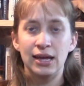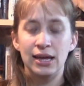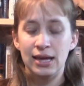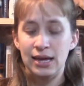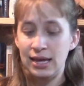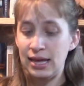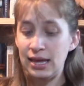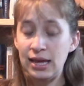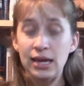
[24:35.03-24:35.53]

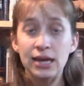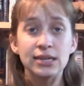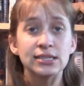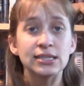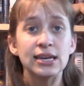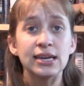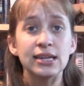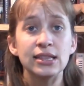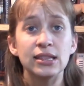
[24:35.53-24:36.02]
He is
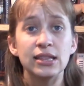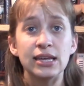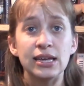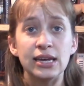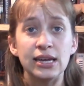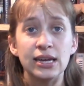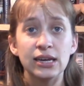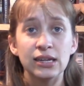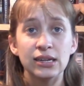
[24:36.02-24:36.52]
in
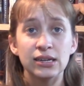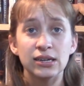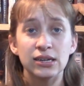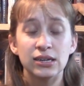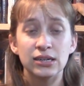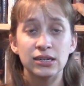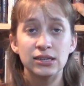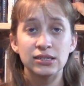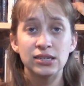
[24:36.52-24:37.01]
the
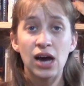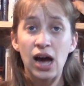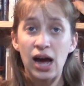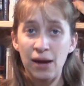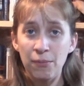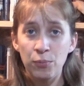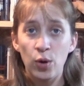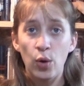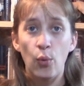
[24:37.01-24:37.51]

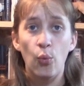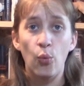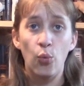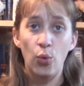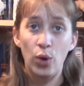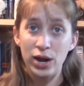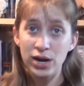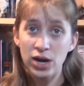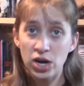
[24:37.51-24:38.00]
top
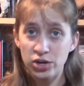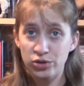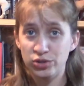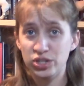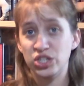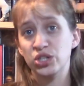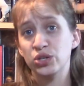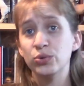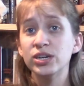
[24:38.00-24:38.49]

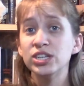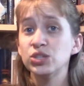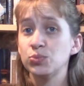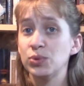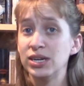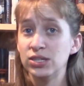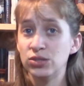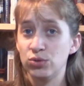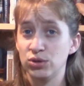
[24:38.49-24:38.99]
100 U.S.
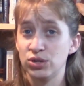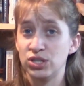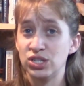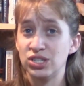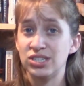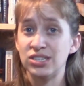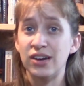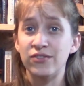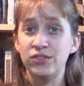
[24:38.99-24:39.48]

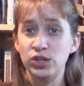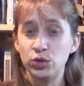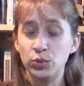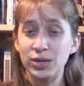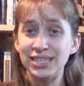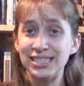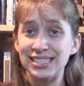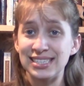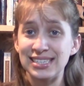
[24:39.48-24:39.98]
racehorses of the
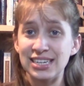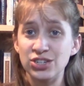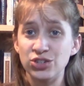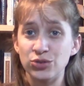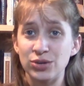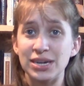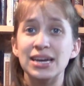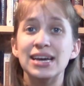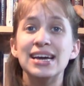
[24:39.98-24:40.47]
20th
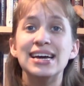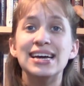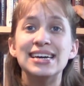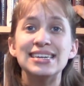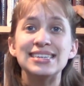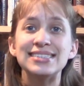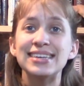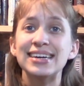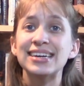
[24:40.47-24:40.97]
century,
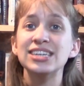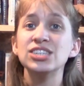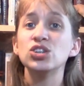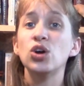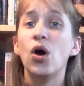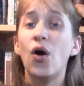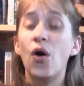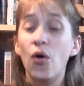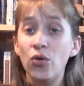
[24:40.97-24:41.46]
second
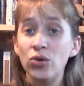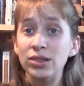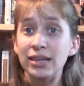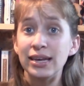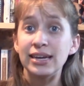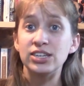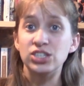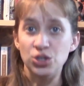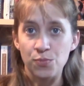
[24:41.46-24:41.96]

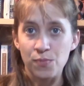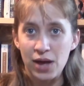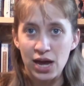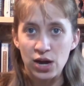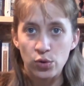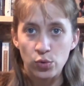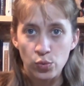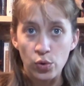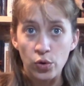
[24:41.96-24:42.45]
only to
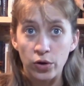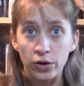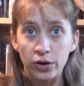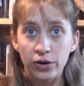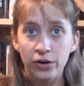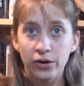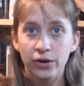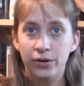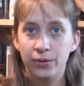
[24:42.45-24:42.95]
Man o'
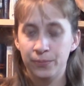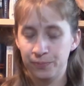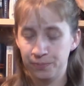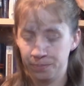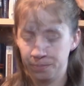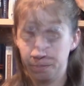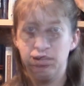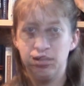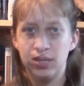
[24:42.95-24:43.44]
War.
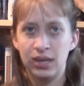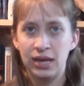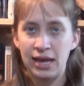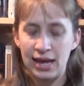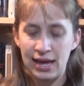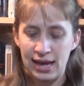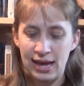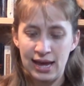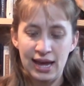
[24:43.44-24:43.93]

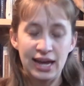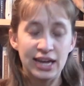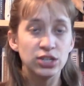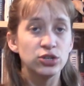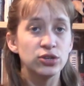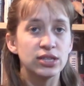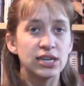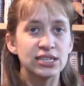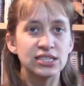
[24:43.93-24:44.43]
In
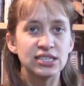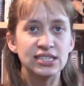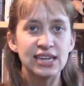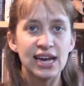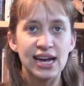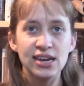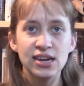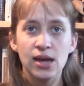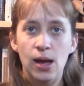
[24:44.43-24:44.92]

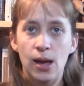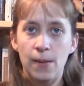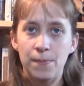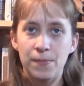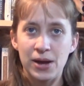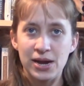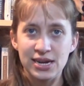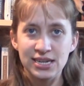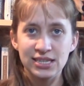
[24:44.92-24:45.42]
2010,
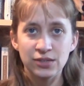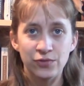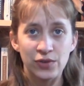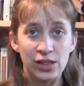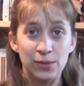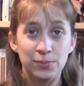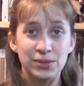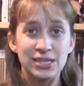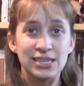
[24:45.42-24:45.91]
Penny
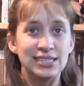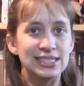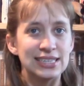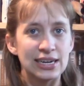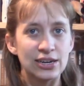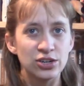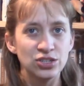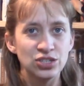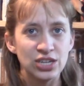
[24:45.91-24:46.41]
developed the
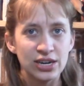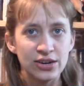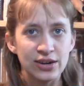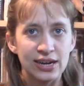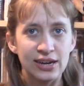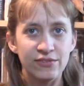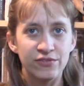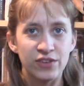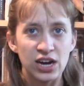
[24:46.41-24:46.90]

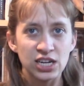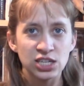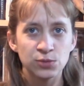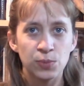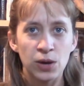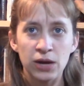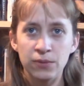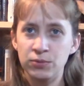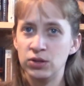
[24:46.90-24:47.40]
Secretariat Vox
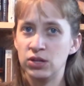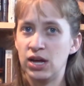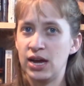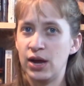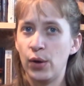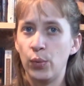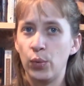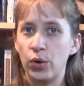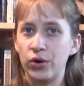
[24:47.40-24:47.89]
Populi
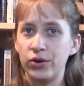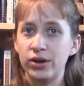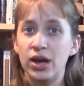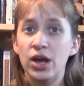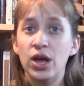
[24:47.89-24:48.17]
Award.